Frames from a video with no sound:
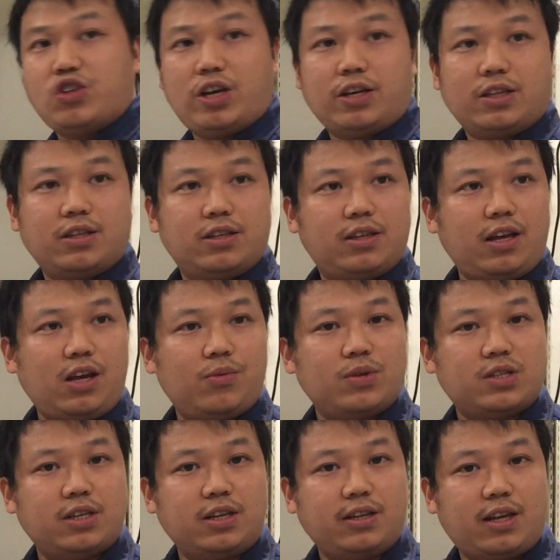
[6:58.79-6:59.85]
check
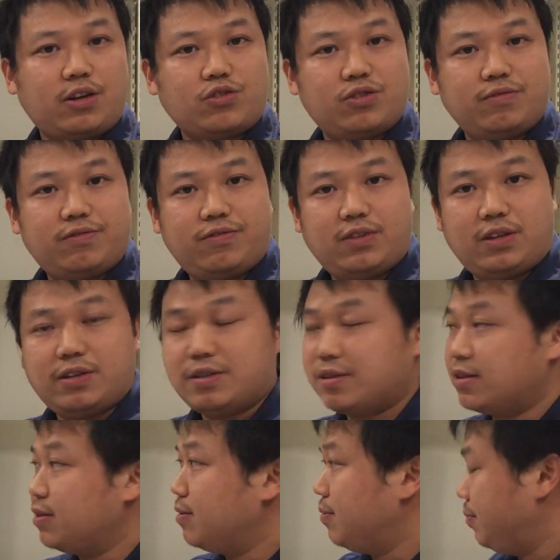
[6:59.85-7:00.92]
everything in action
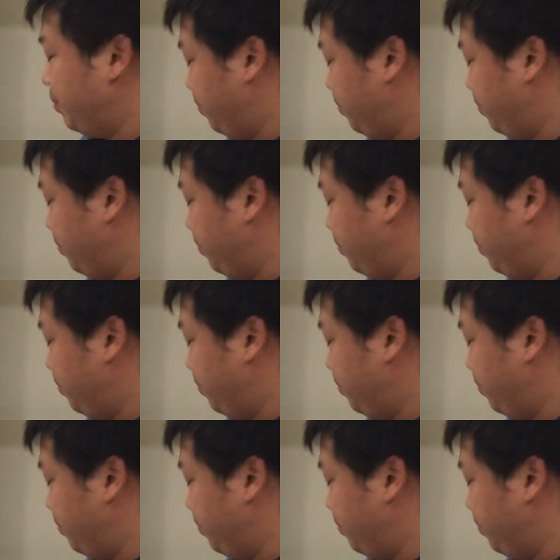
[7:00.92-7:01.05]
first.